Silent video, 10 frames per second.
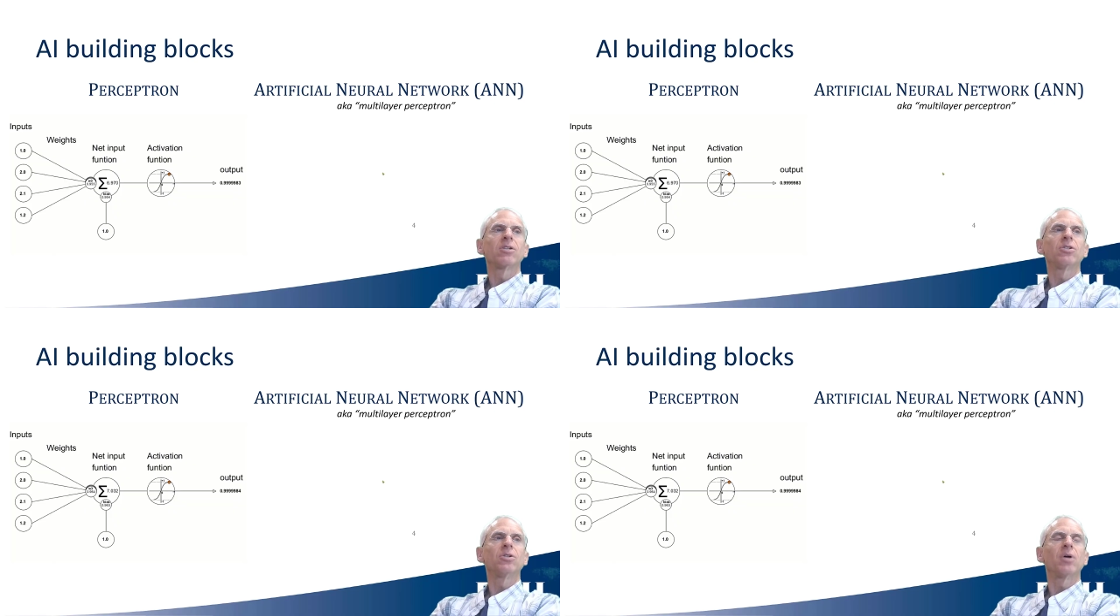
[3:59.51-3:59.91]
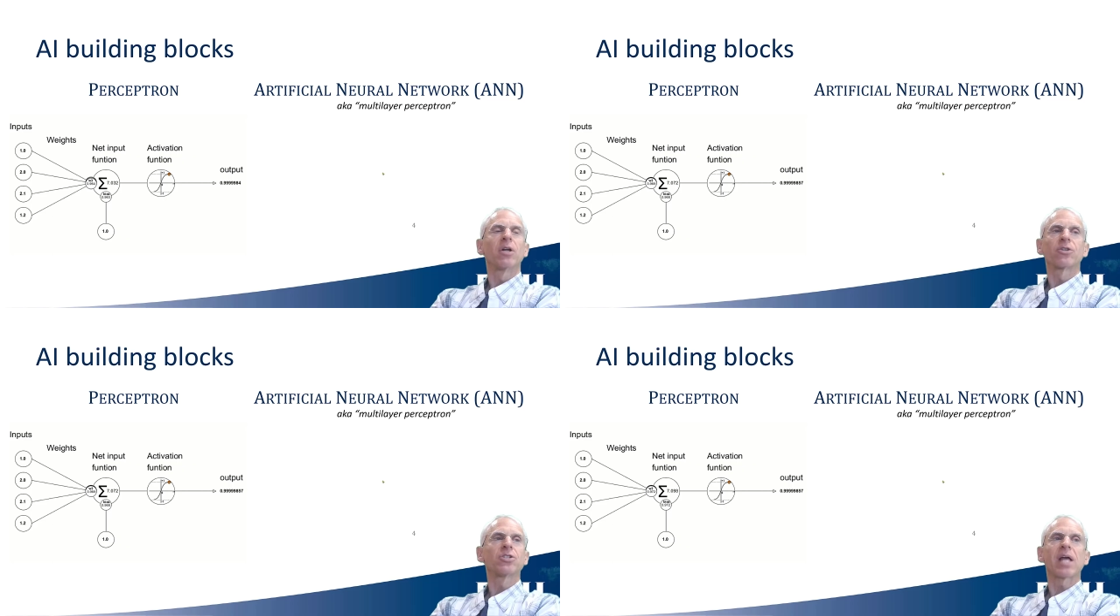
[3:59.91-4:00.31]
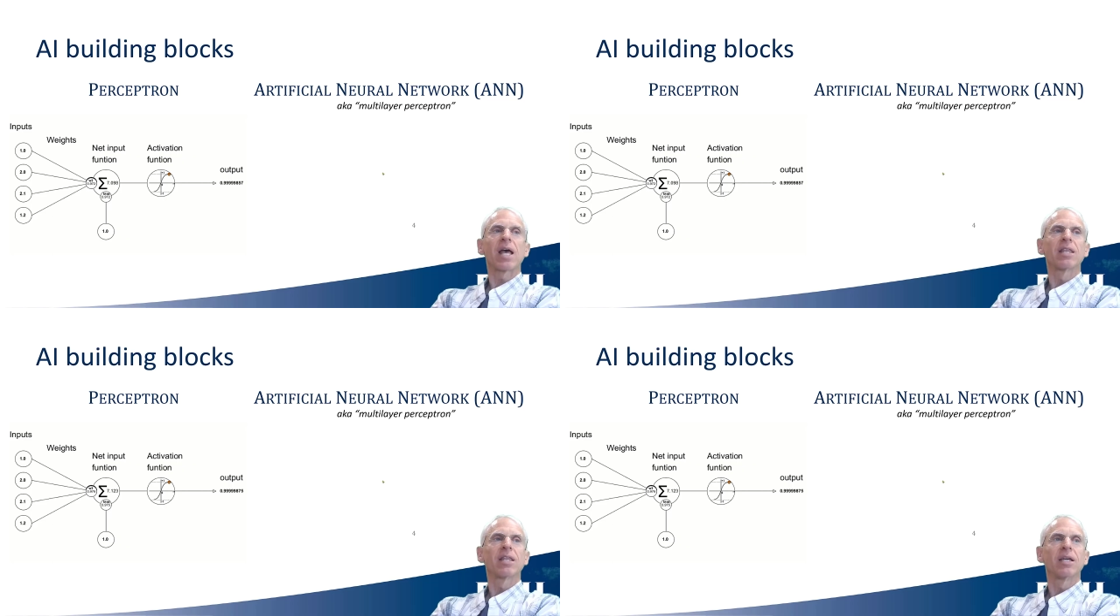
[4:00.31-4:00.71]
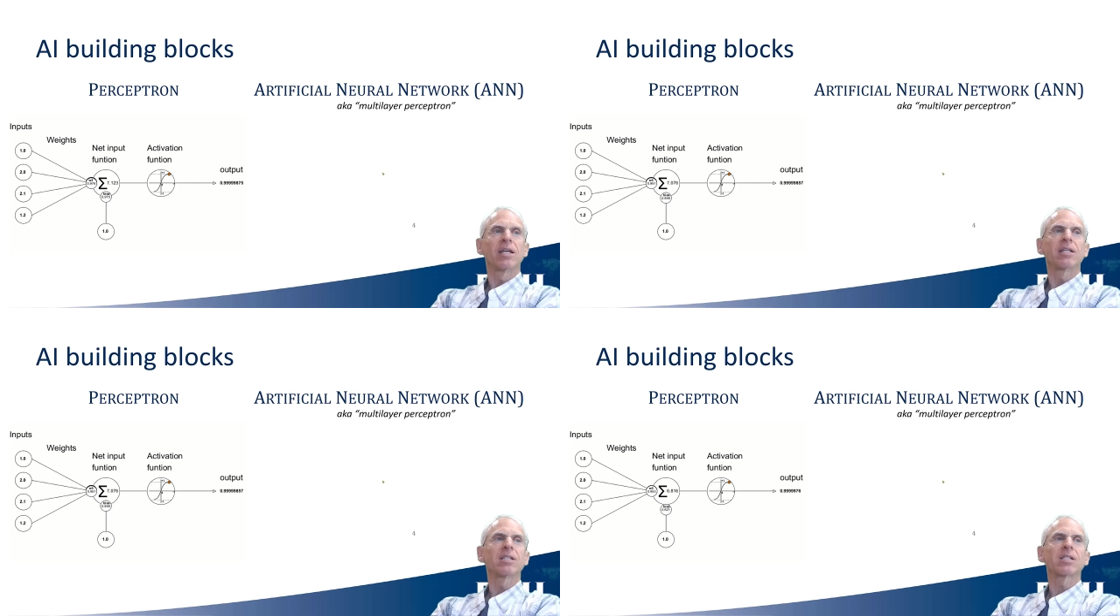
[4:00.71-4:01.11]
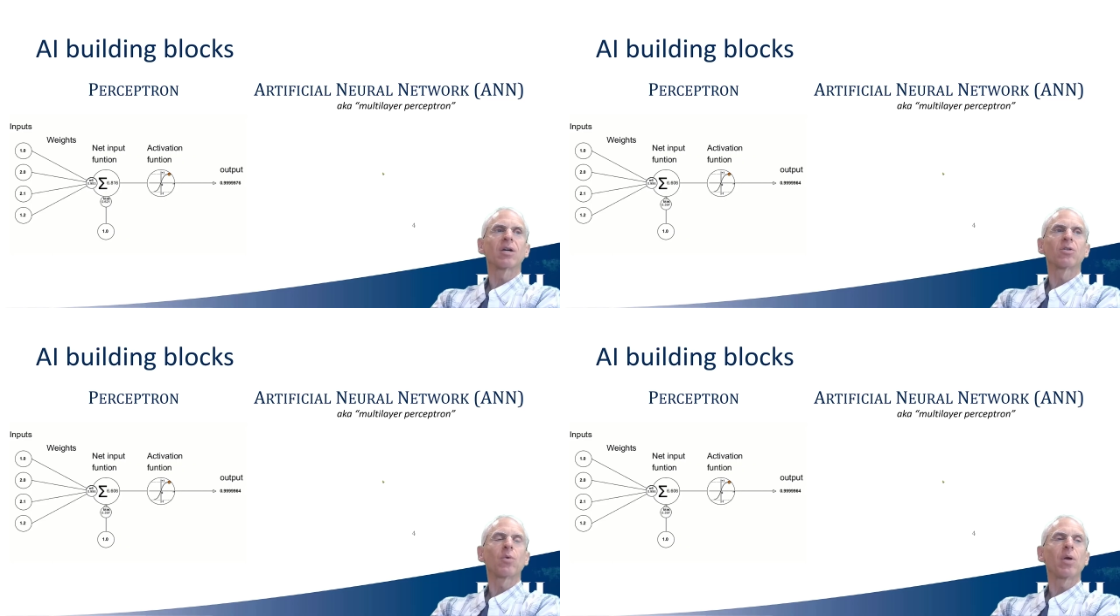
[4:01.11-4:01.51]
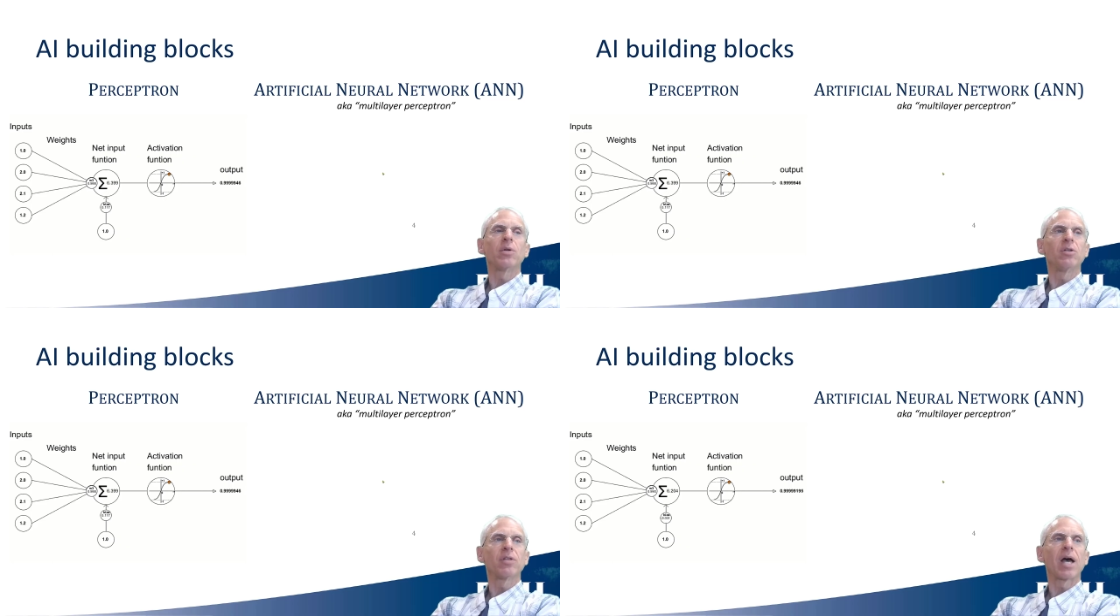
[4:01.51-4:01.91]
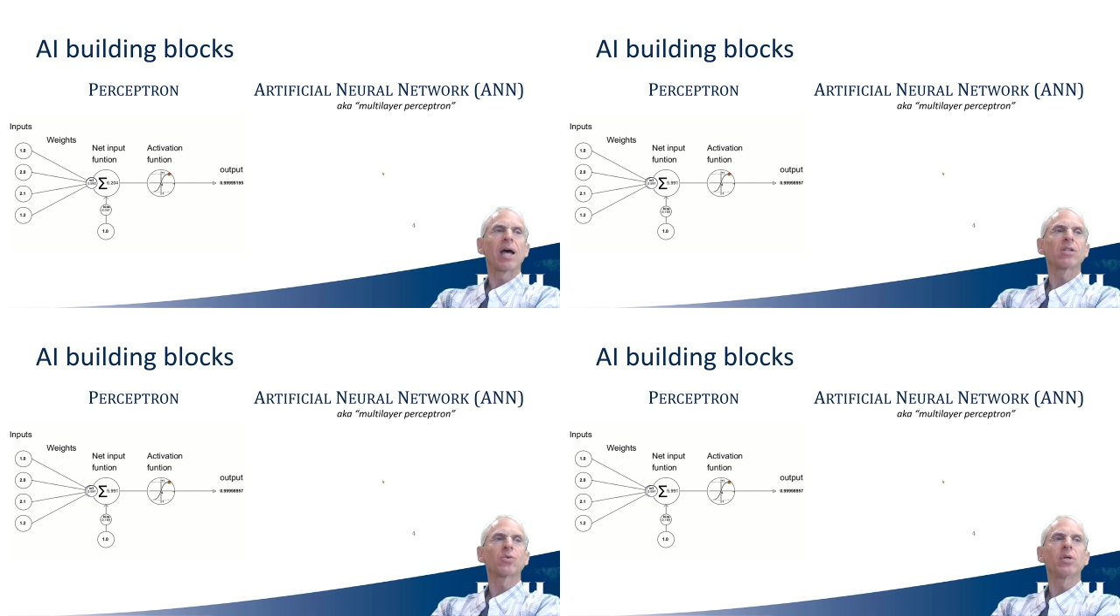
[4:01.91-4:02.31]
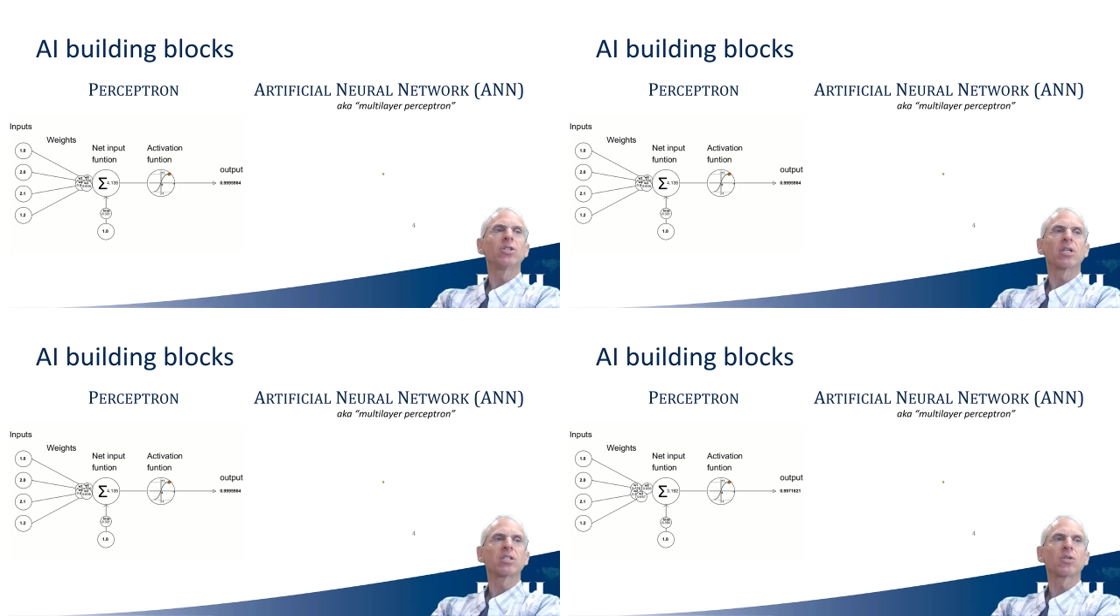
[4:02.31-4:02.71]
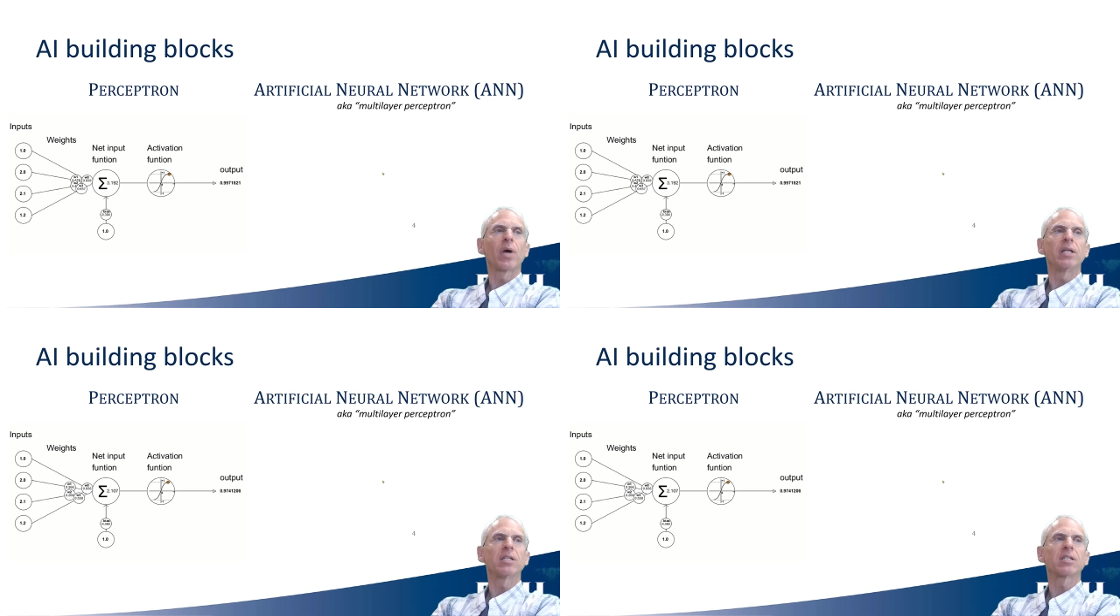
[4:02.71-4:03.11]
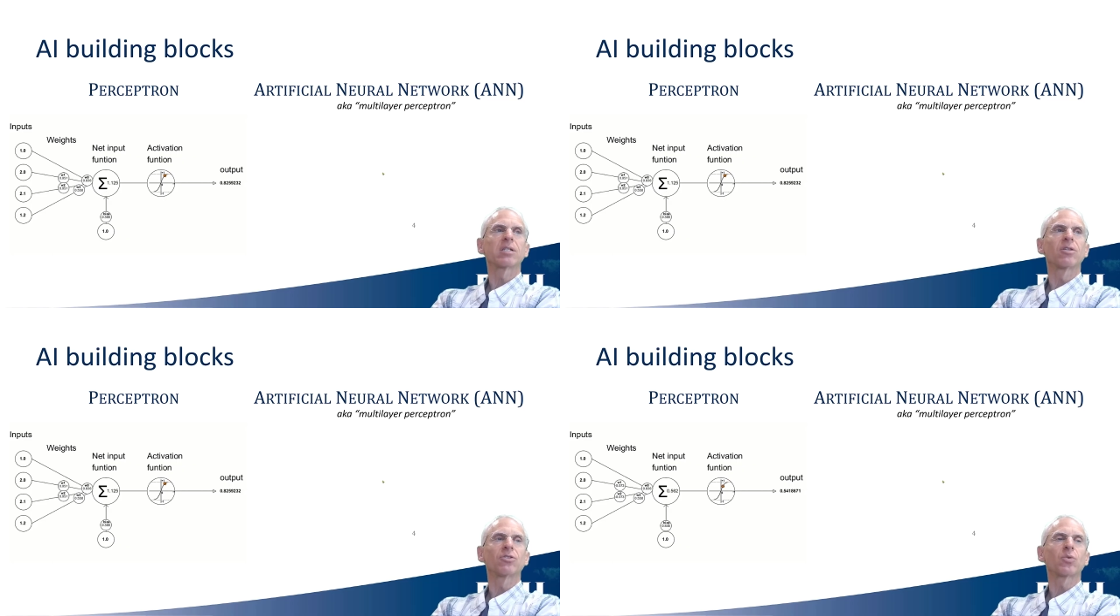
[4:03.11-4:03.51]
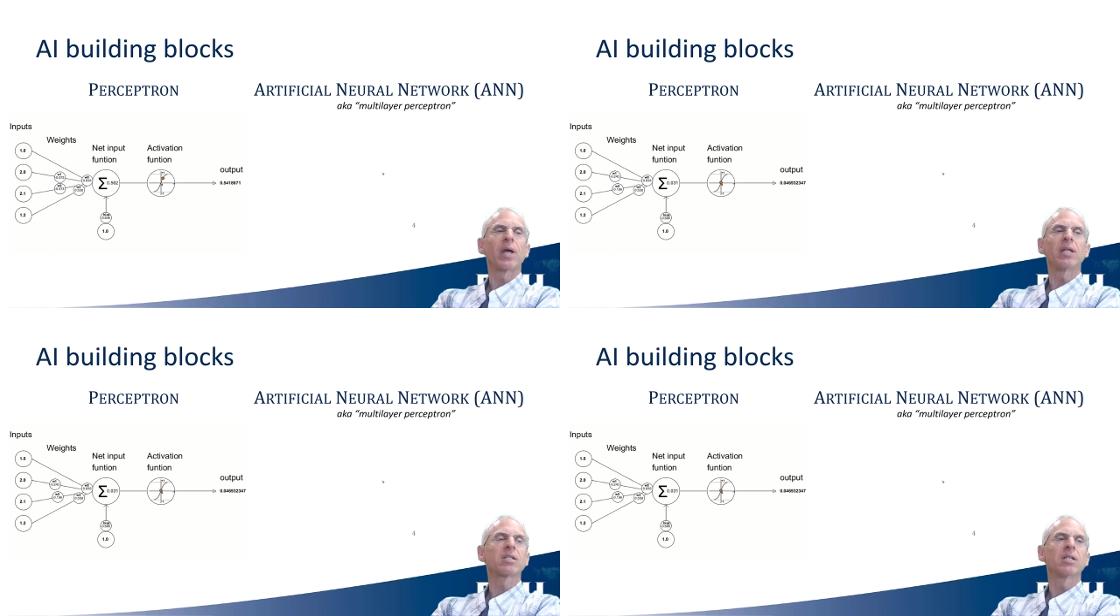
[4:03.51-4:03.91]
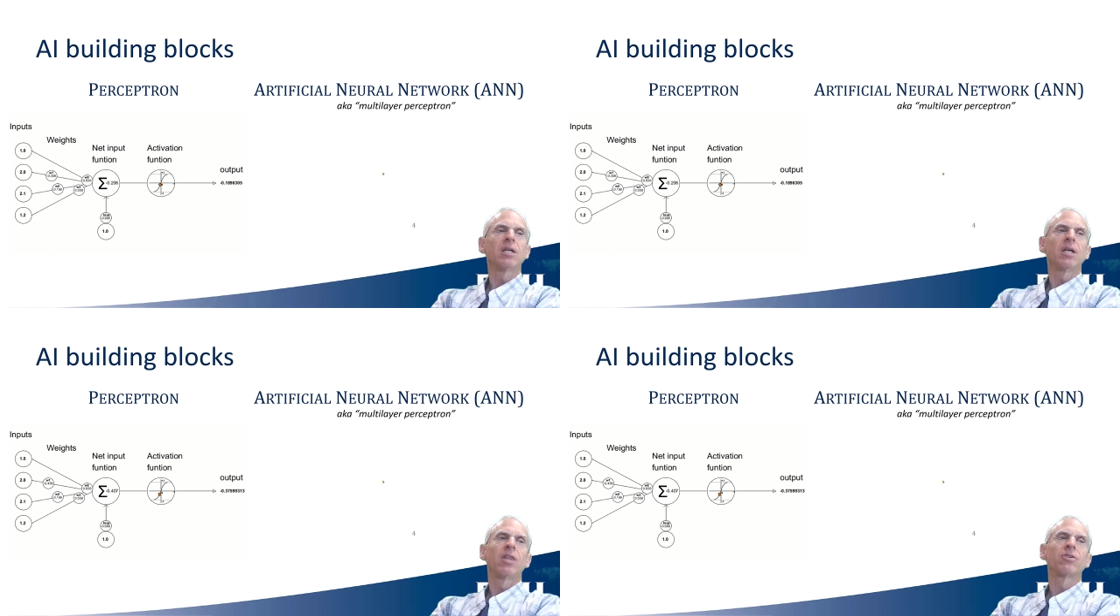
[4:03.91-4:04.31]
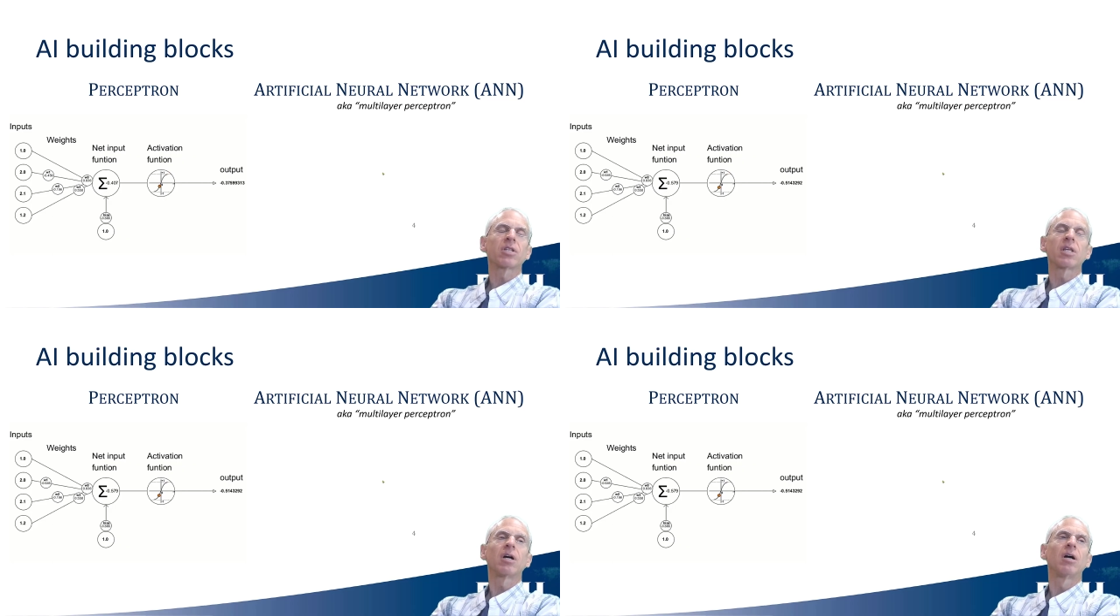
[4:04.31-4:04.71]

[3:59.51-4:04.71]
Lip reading: to understand things, and the way we do that is we adjust the weights. So there's weights. There's a thing